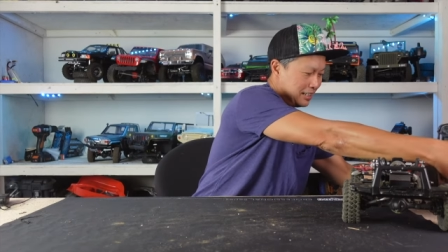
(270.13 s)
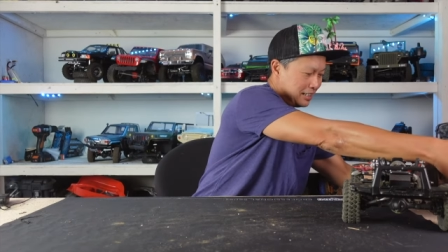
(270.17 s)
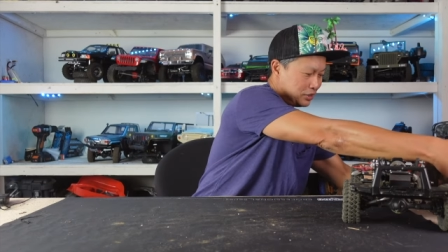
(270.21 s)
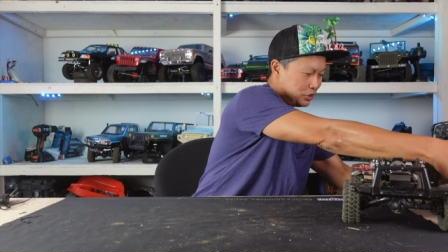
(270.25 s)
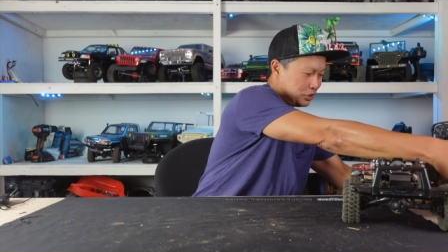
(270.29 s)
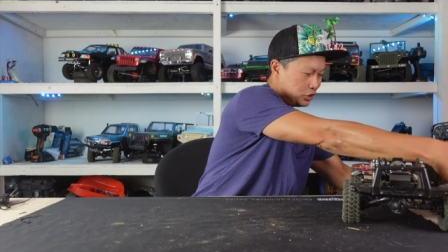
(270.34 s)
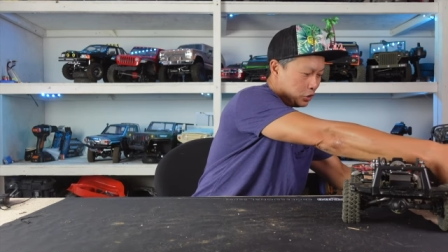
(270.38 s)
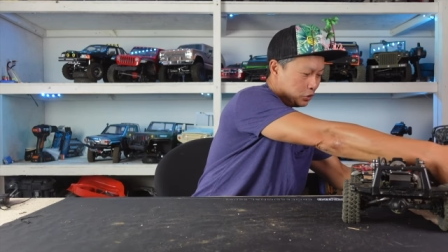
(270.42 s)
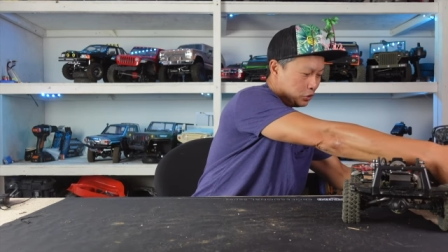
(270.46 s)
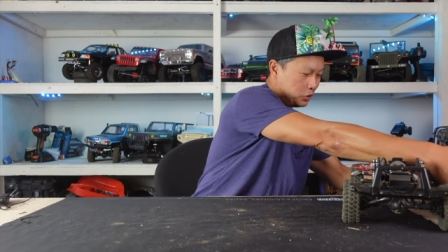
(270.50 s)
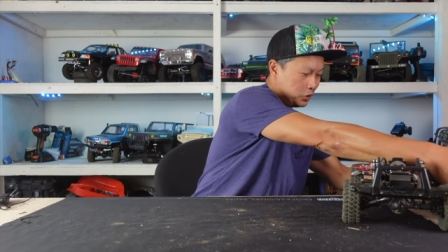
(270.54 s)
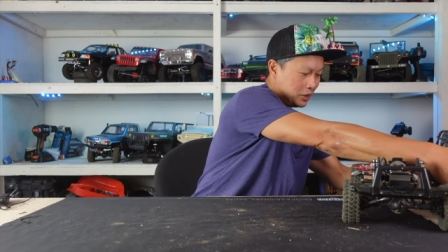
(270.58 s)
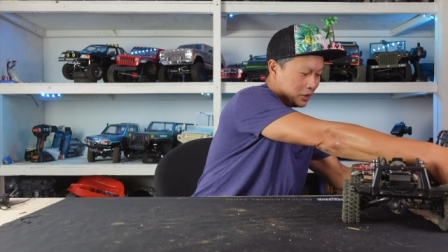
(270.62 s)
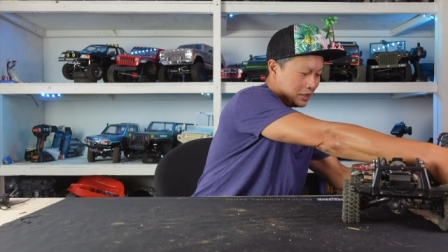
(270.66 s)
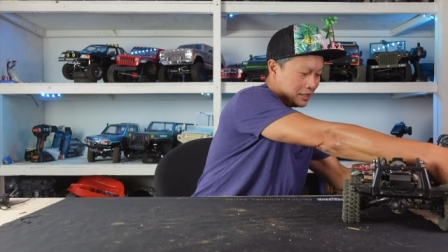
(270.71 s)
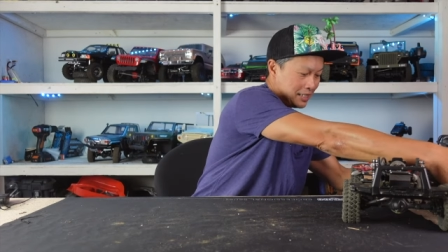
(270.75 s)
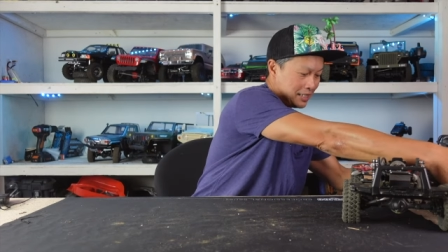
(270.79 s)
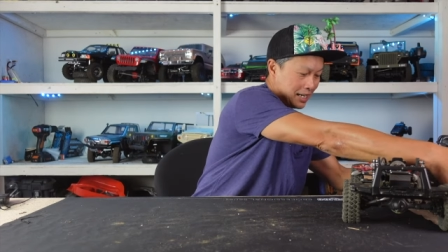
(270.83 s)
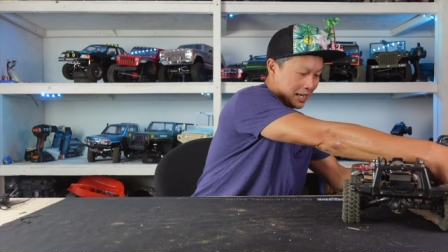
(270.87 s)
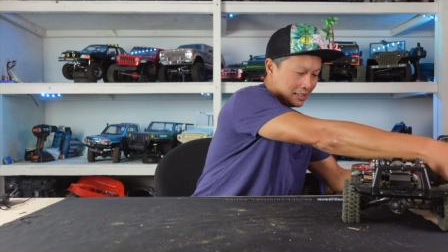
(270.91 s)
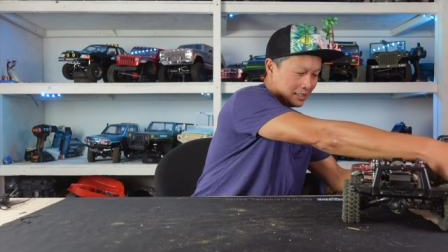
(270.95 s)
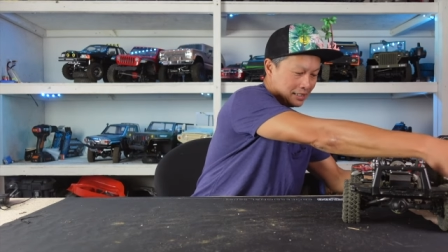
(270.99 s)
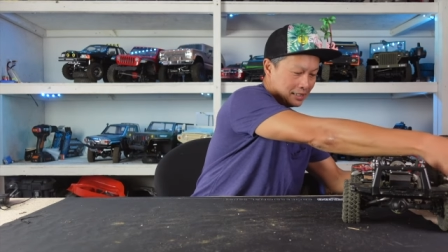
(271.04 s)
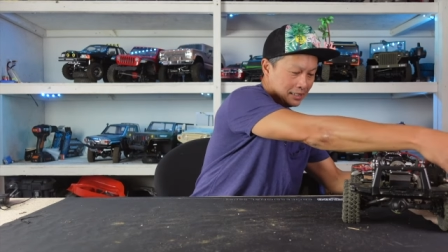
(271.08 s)
I'll show you the
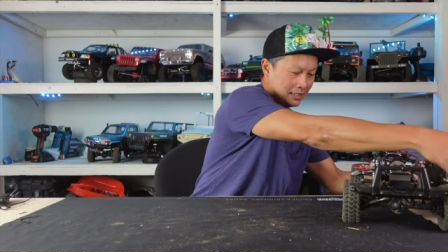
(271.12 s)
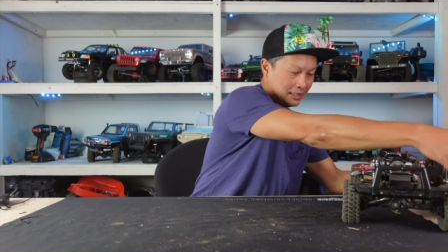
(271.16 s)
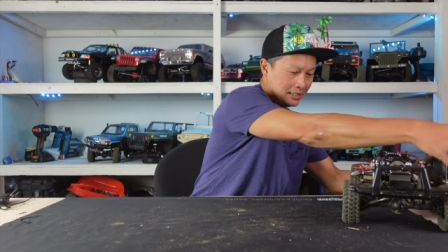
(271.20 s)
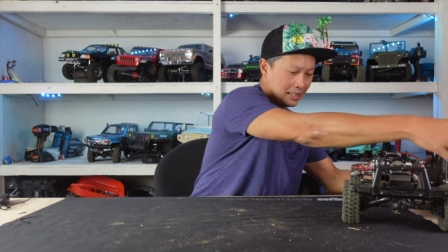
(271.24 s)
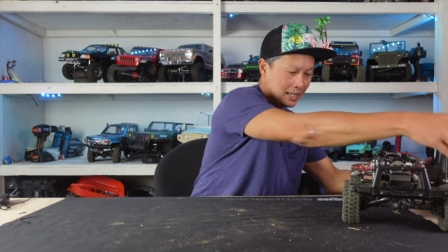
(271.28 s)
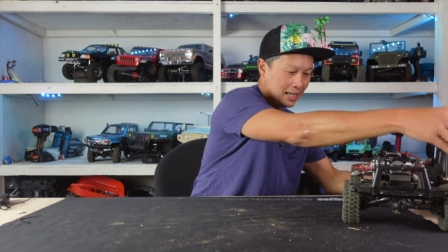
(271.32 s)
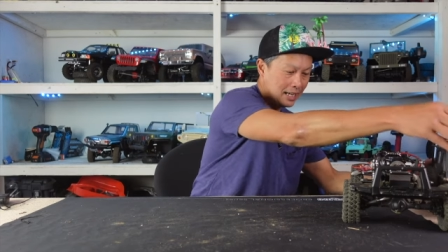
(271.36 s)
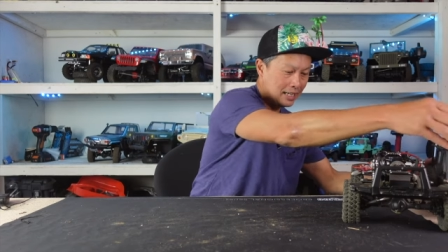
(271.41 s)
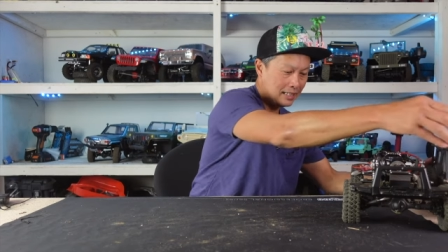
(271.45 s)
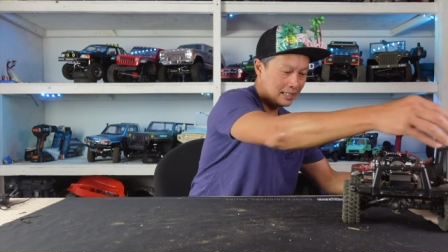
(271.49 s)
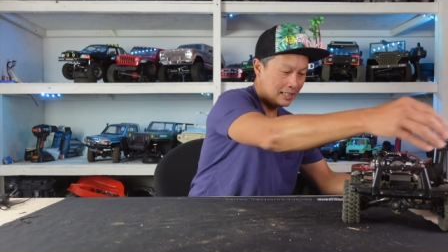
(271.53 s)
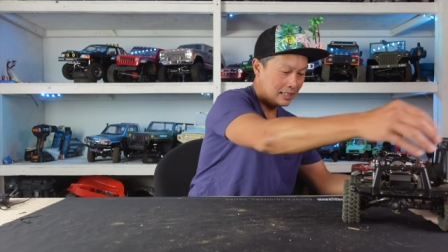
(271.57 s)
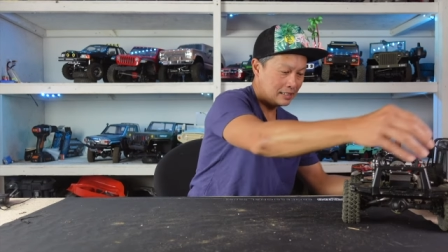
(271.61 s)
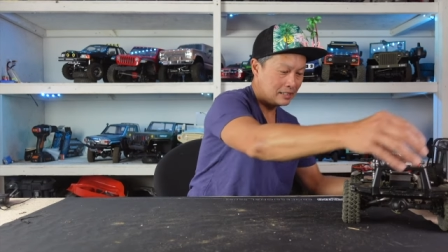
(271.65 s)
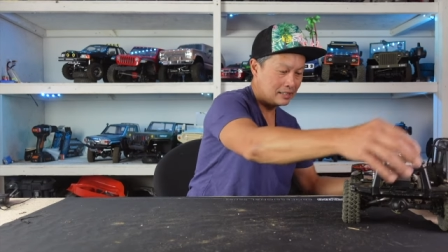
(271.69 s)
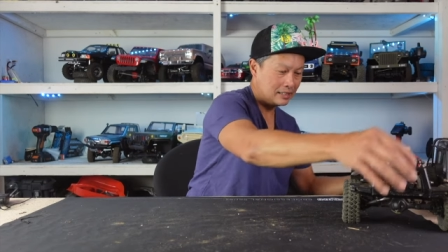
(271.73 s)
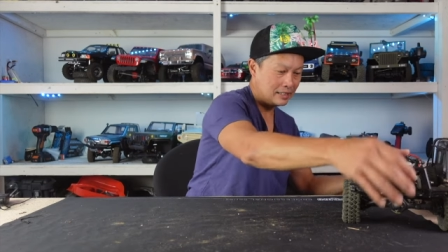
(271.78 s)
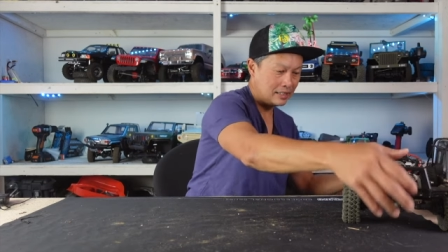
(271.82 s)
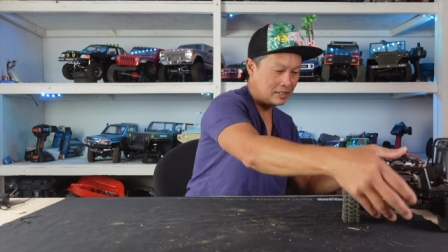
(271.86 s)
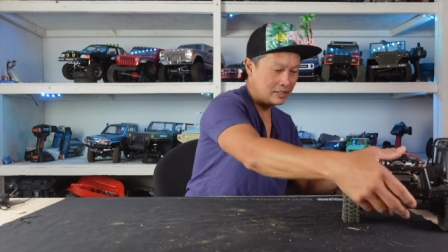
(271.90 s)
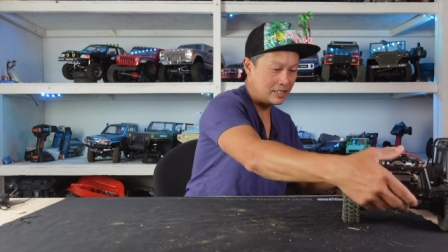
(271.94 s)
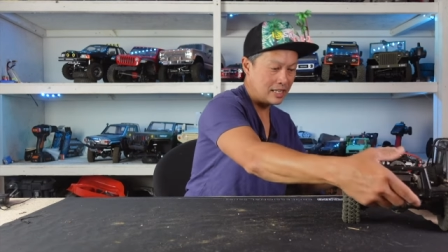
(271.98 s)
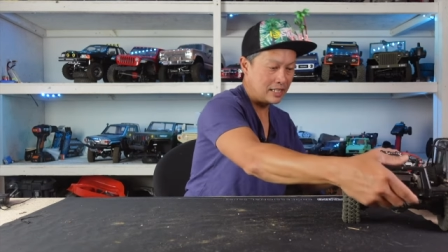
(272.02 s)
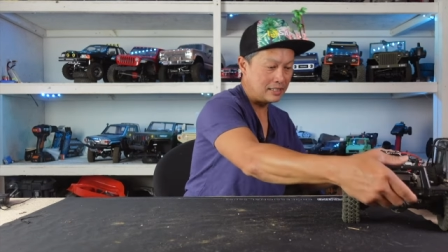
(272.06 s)
chassis, the highlights of
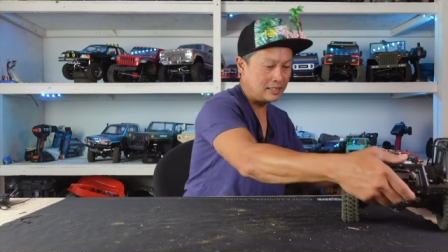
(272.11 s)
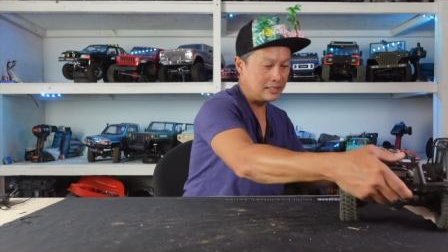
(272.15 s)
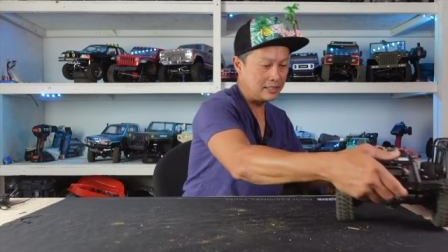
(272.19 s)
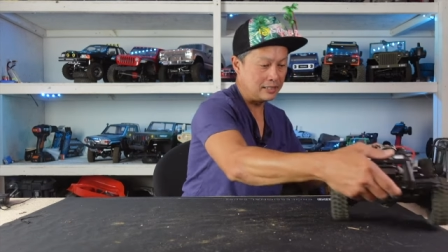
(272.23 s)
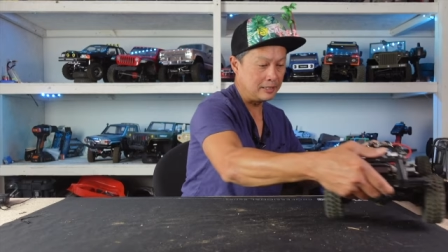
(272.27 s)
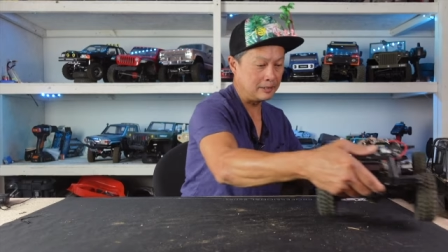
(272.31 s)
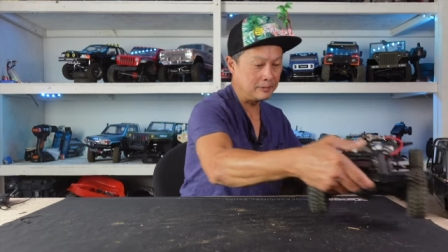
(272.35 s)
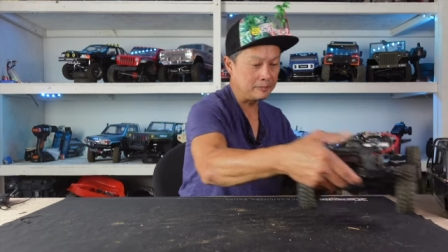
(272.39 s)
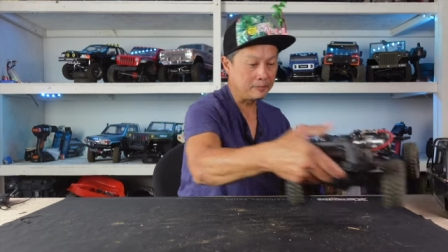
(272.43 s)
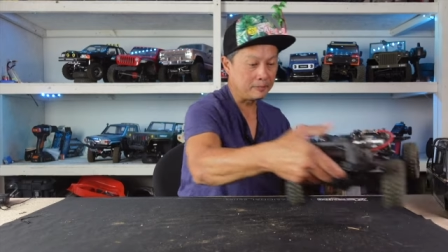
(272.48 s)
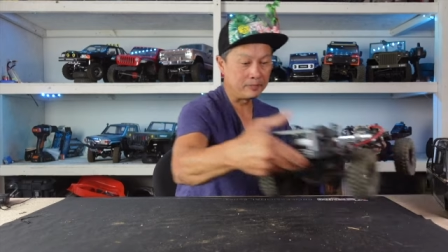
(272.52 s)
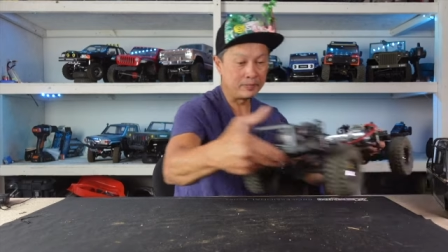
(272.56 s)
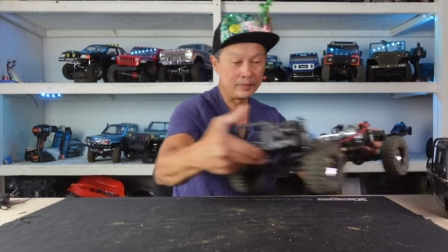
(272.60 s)
the chassis.